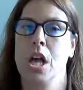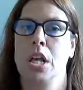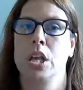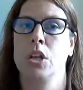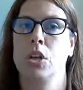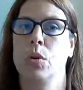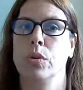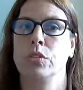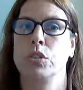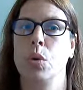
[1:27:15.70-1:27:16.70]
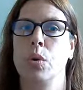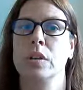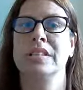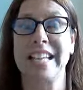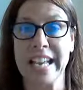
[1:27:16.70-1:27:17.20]
You know, so
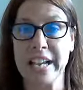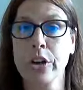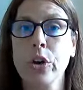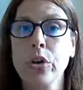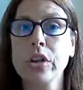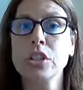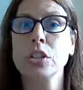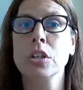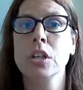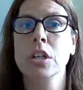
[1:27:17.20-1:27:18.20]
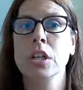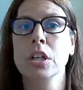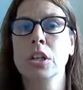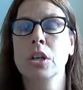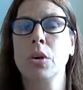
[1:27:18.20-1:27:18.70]
stay encouraged.
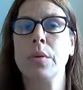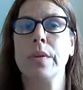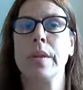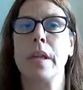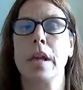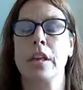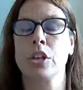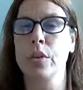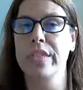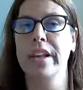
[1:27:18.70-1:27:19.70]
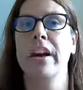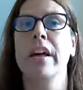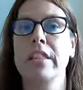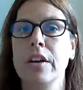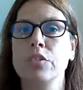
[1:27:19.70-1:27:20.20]
You know, know that
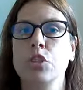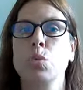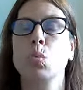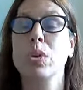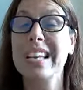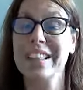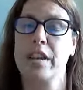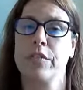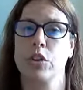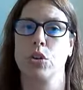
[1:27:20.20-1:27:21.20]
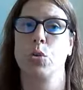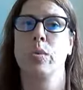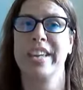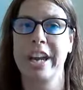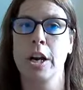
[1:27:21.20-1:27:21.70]
God loves you. We love you. We
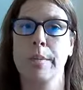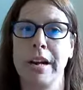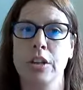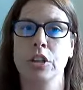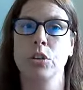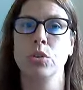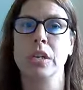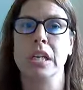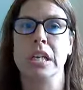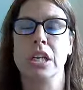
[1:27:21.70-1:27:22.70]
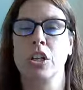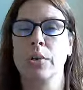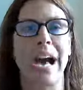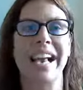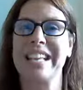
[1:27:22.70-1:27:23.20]
care about you. You know,
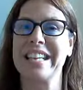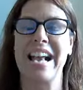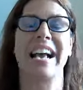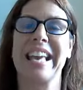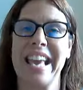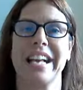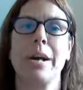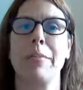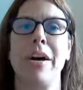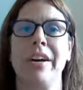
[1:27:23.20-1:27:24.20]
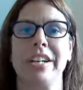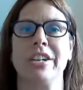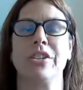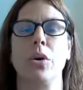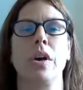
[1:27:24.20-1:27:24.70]
I can't, I can't come on
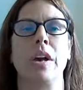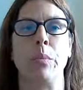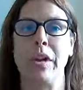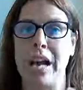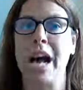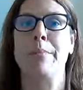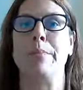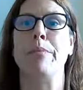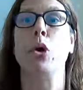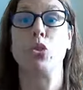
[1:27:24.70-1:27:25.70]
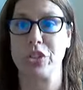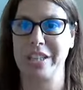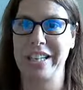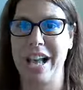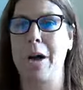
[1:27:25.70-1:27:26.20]
here, though, when I'm
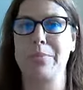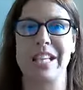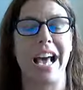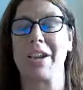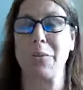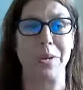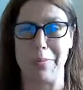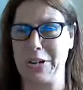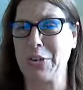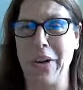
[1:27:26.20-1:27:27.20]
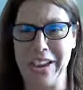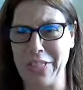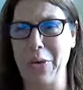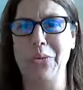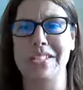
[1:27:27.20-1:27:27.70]
emotionally upset. I don't want to be crying
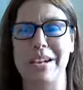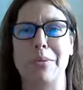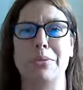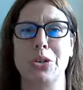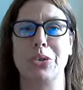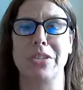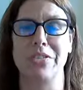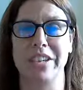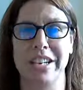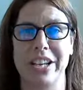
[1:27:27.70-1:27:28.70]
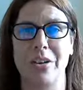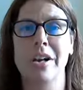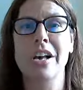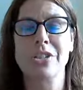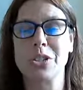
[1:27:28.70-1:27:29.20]
the whole time I'm doing the video.
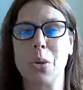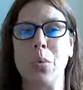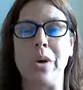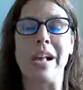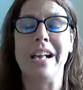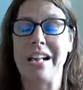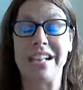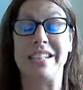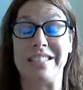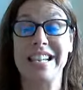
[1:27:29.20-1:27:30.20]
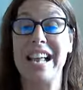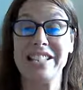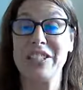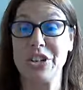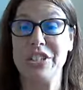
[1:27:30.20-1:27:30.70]
So uh,
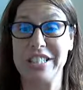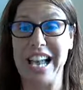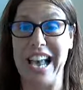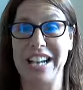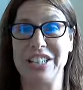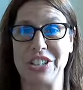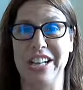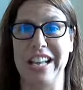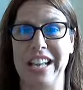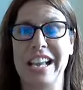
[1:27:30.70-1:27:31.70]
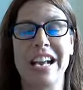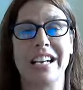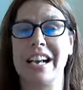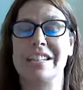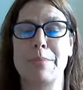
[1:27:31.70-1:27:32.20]
today's a good day, actually,
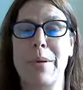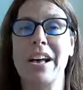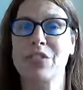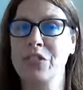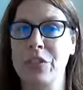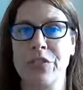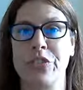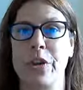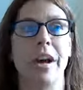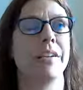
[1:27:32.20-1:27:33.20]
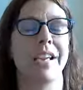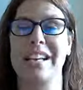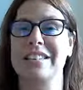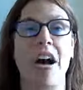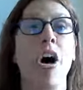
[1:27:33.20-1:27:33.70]
because the past, I
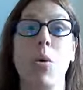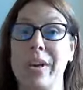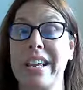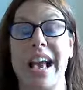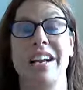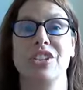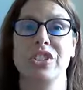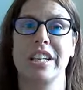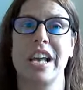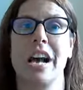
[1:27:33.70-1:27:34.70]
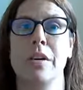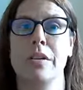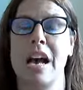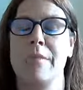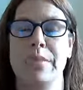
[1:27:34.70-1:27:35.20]
guess, all week, actually, I,
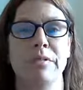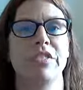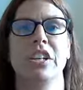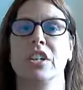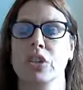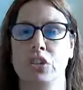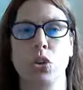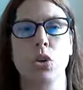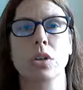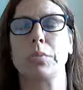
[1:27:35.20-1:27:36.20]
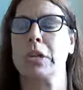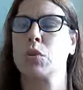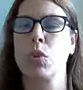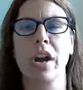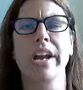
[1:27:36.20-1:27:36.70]
I've been very discouraged, been
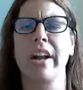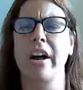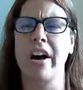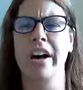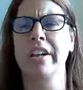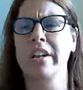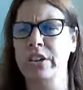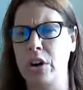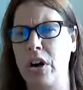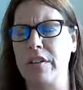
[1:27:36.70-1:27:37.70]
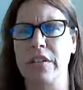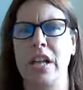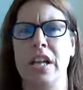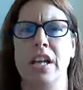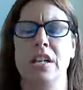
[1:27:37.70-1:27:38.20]
crying on and off.
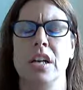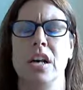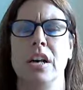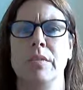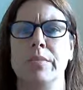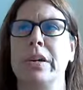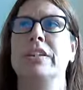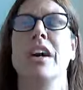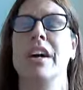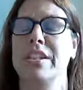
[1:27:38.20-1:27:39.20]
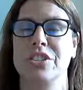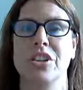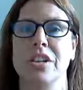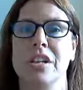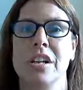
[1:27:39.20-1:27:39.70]
And uh, But God is
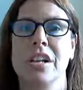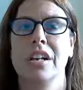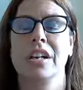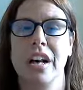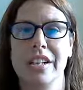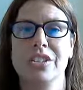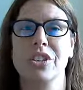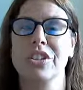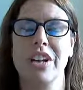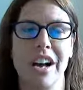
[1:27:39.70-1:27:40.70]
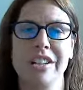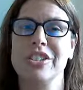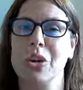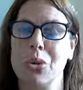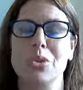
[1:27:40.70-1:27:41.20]
good. God is good. God
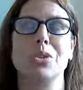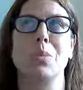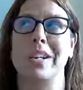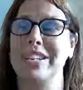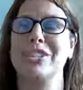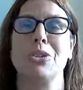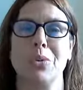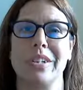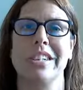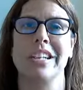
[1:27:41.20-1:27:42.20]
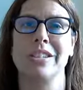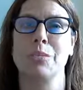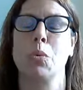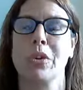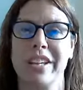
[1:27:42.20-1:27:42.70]
knows what he's doing. He's
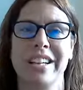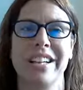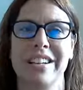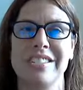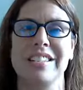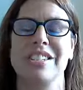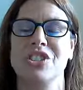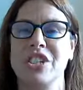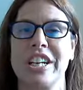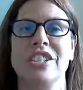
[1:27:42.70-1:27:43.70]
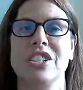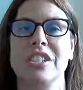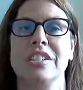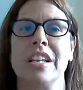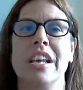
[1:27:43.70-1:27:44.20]
working in us. He's changing
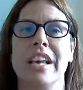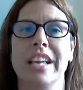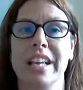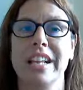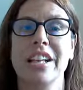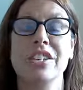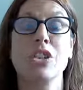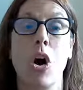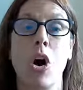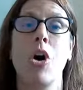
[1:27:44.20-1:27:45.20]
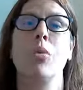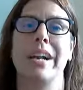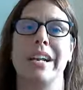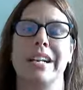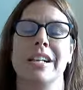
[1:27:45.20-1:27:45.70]
us, getting us all
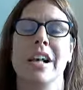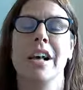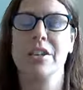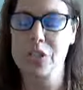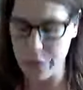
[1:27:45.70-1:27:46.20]
ready. So,